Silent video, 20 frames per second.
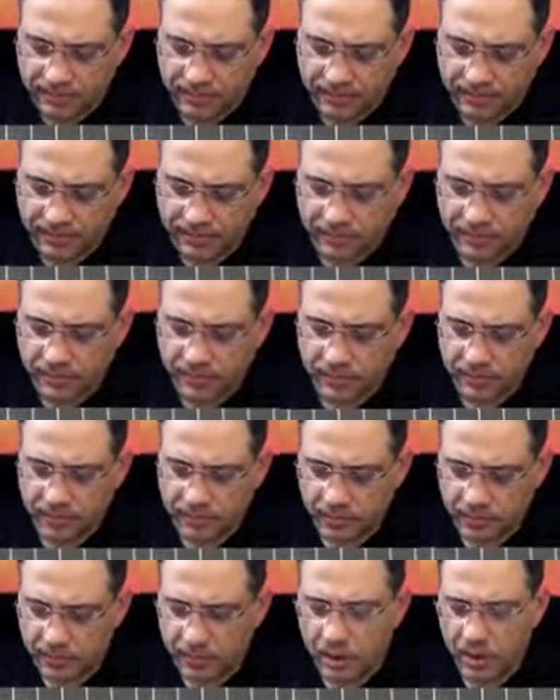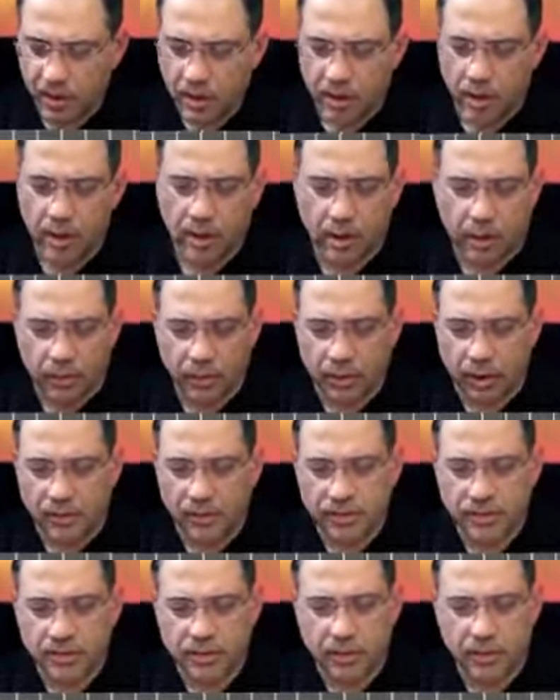All right, we have
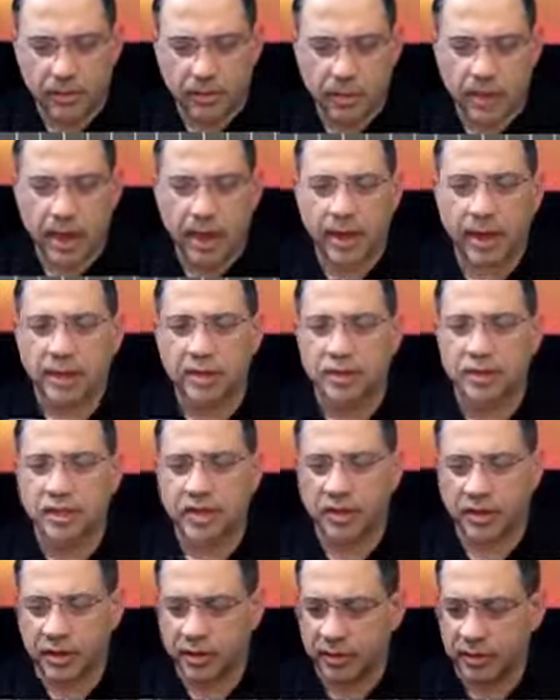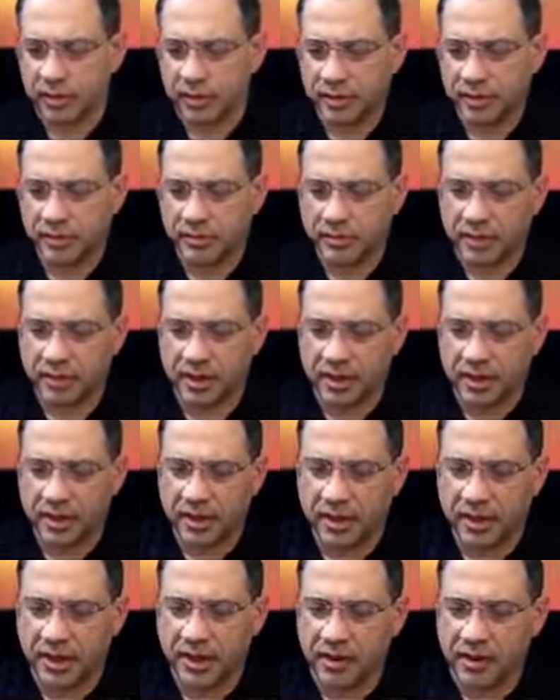this little package here. Let's see if there's
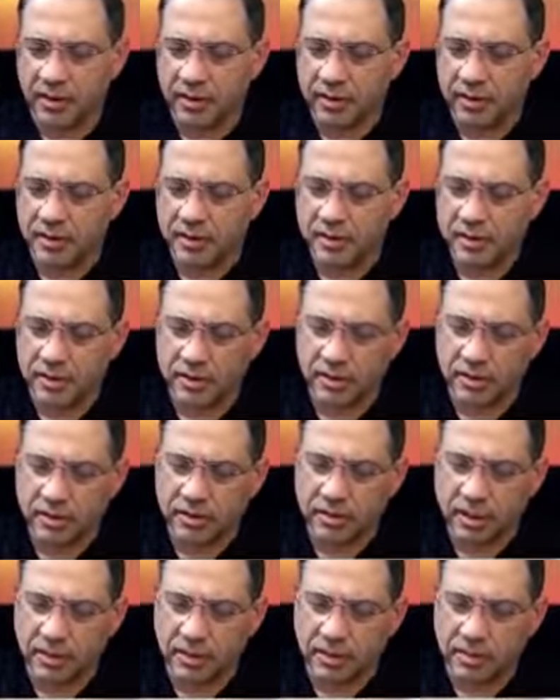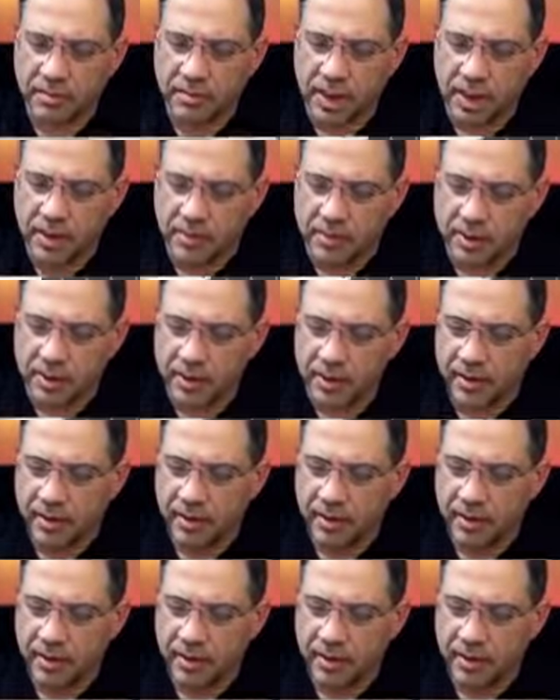anything in here, because it looks like there may be.